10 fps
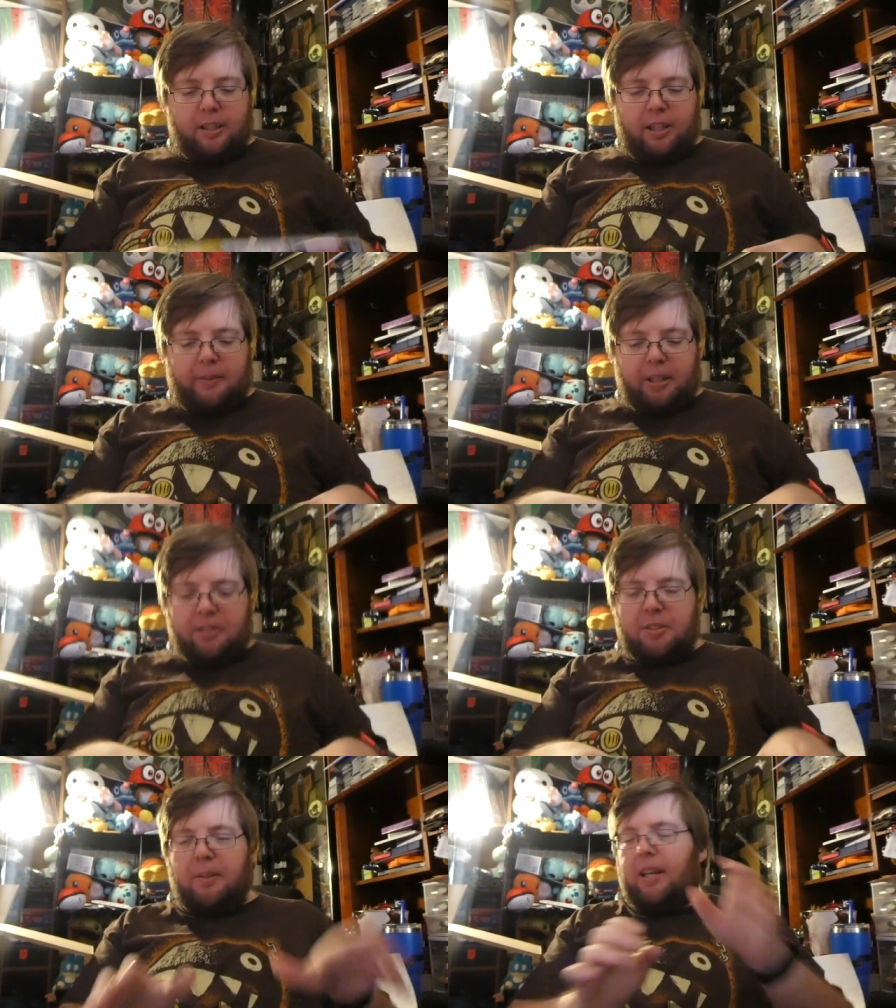There we go.
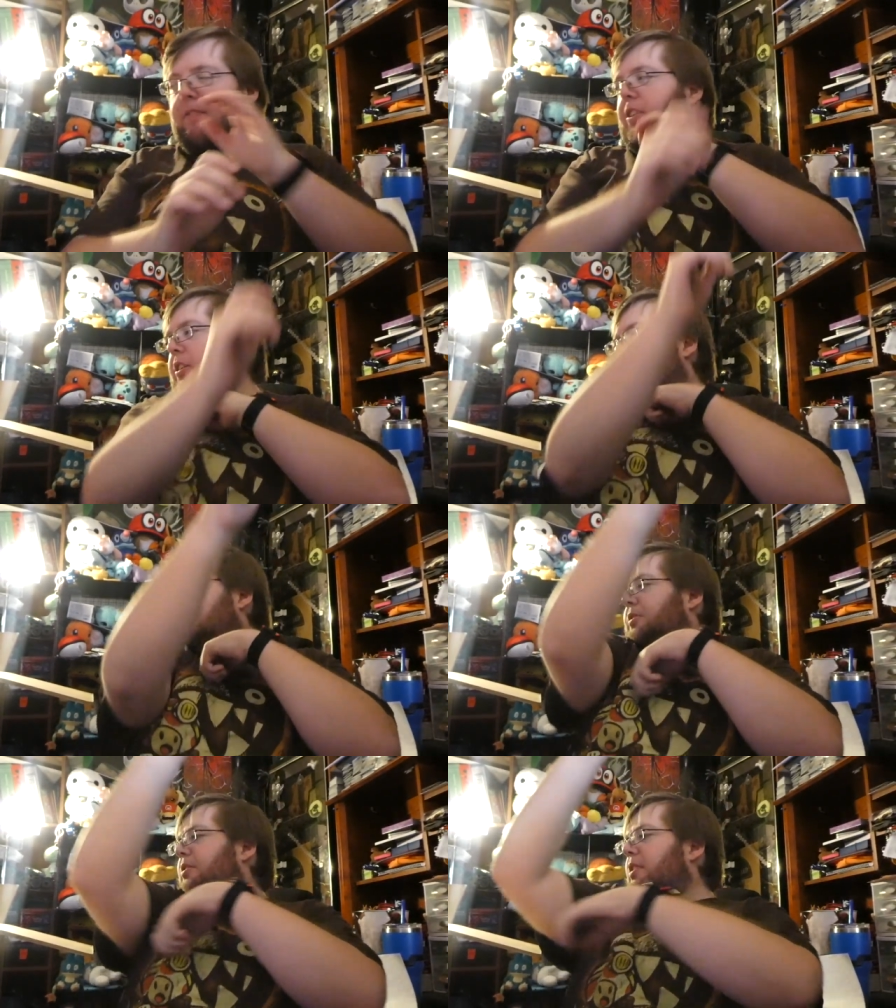So we have
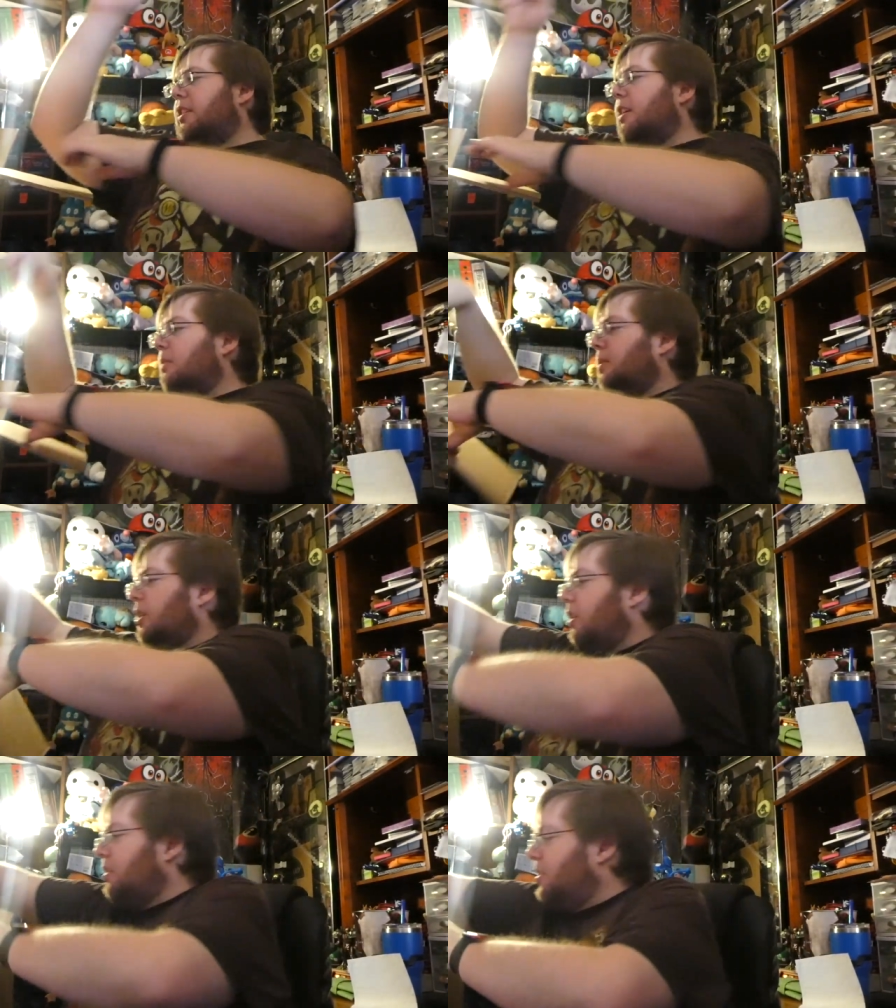those, and then we
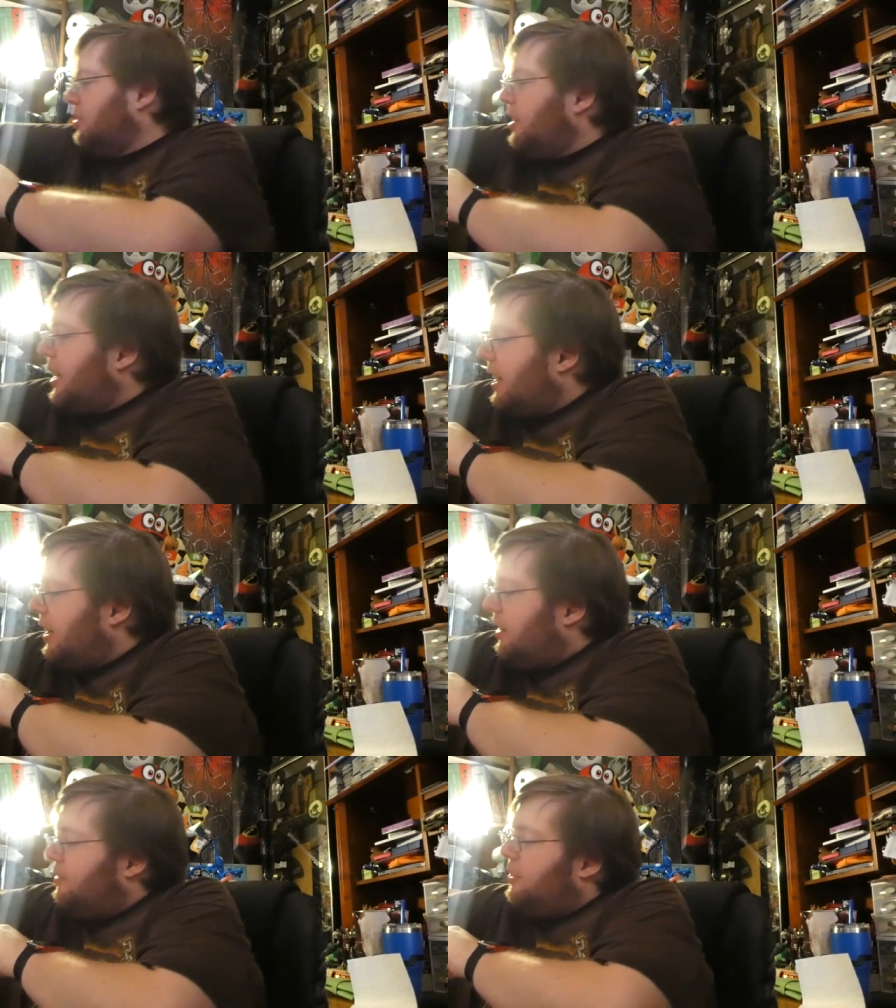also
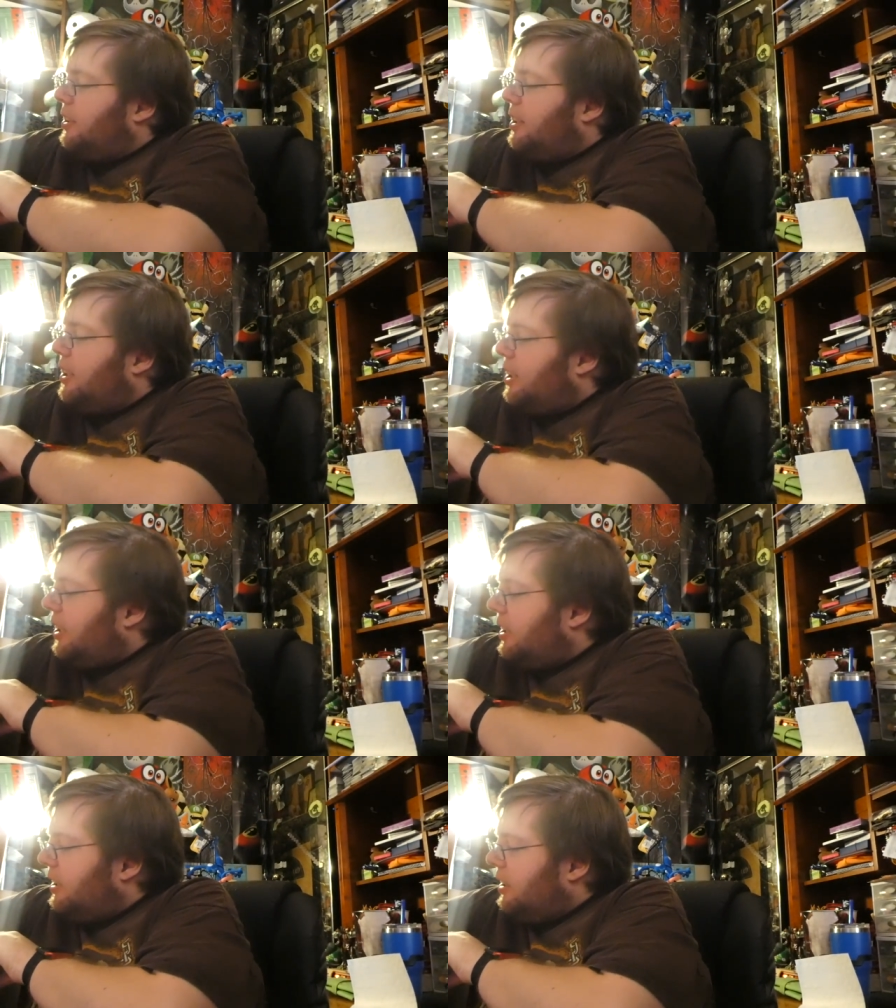have
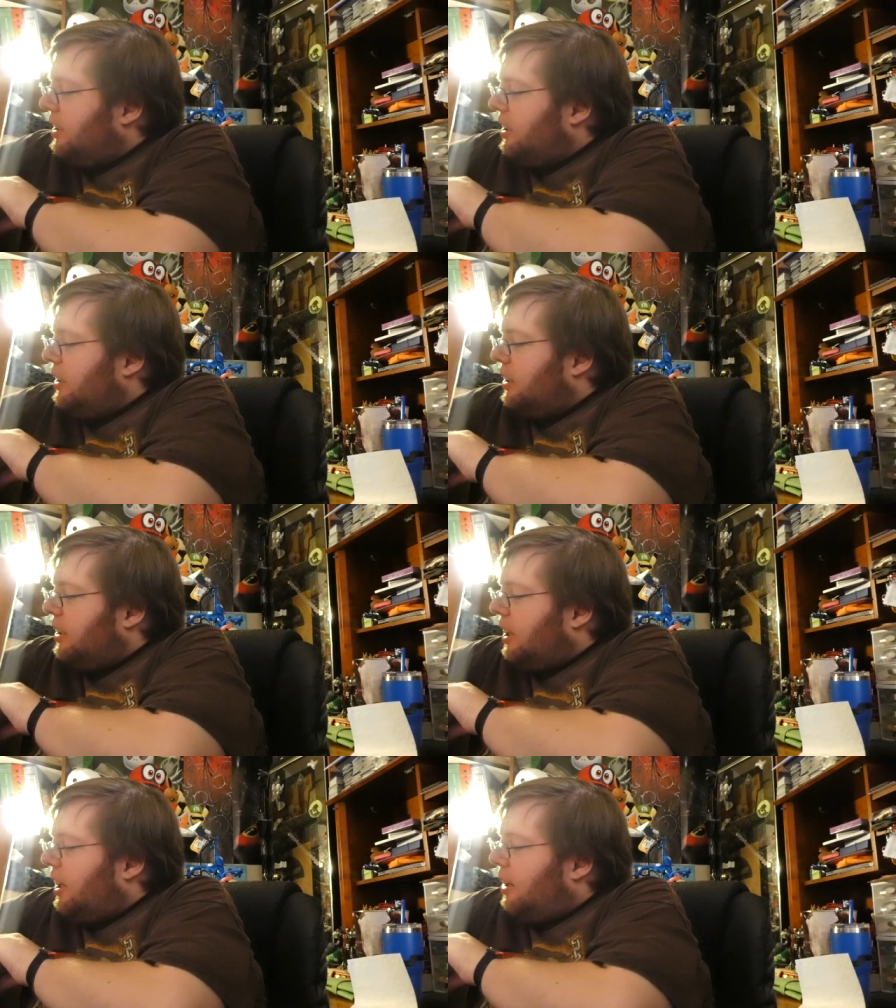the
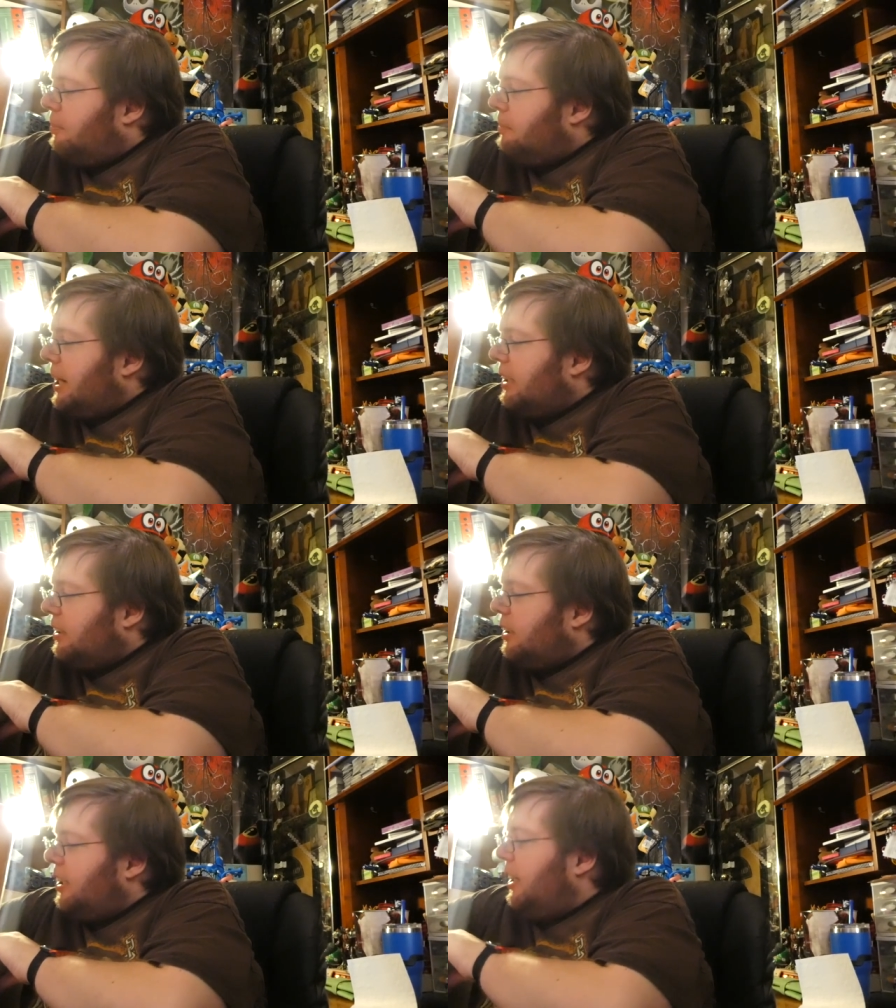uh,
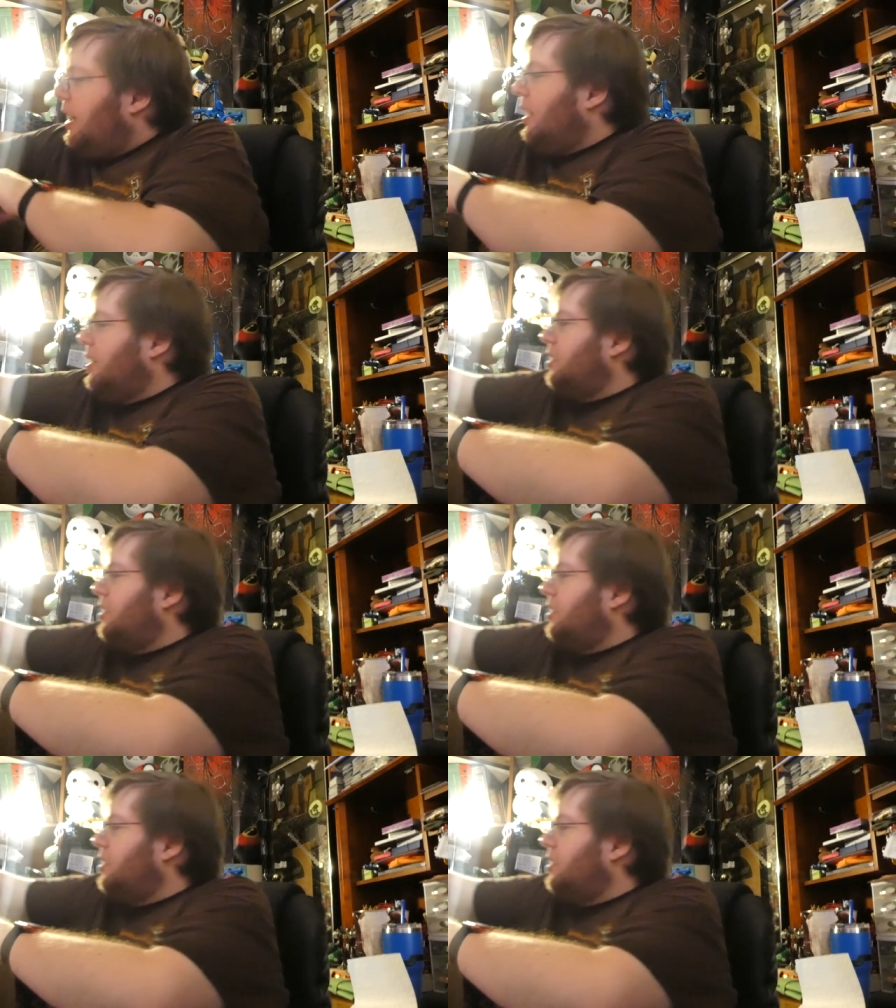Metal and